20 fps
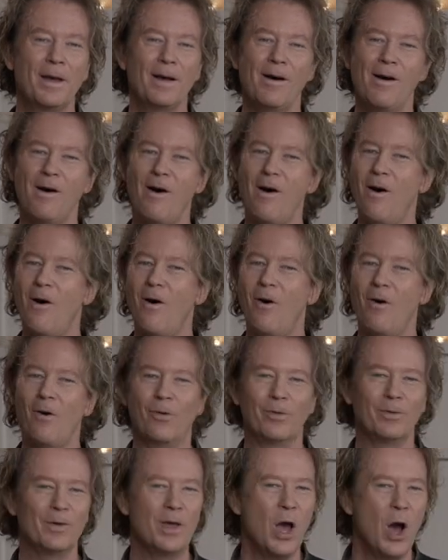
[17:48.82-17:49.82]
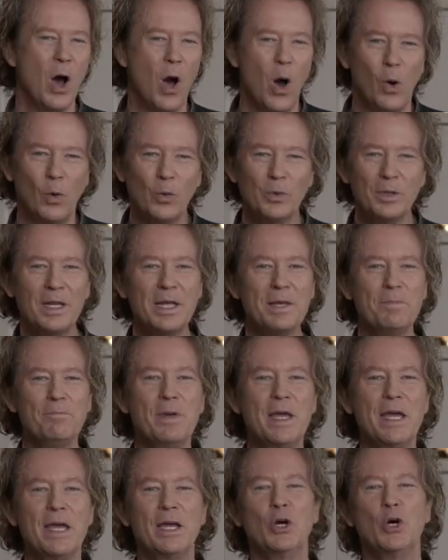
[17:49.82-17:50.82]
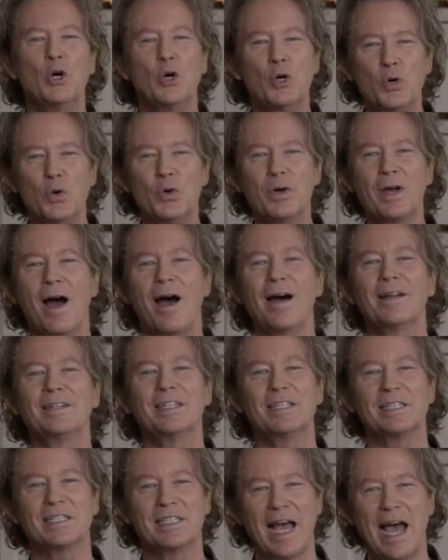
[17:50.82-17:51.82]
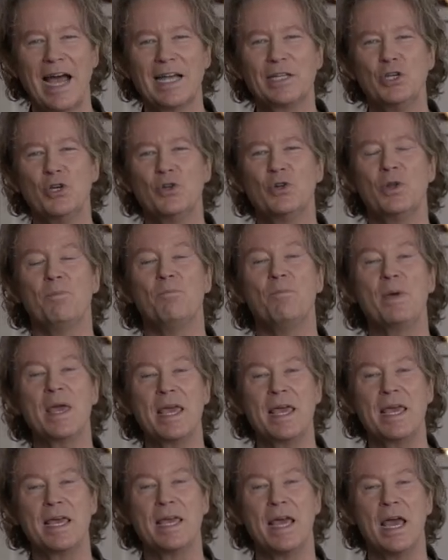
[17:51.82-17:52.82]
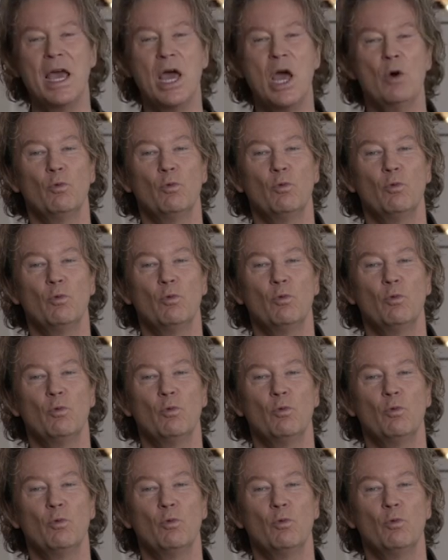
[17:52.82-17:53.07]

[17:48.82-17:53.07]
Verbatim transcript: Oh, only being who God designed you to be